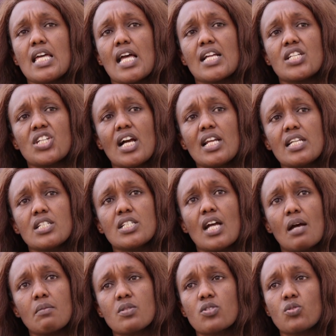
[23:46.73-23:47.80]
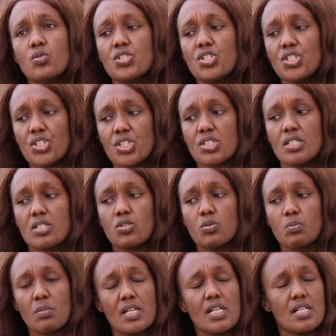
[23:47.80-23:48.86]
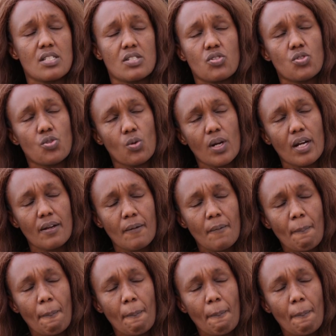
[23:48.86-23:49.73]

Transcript: a challenge comes to teach us and to make us stronger,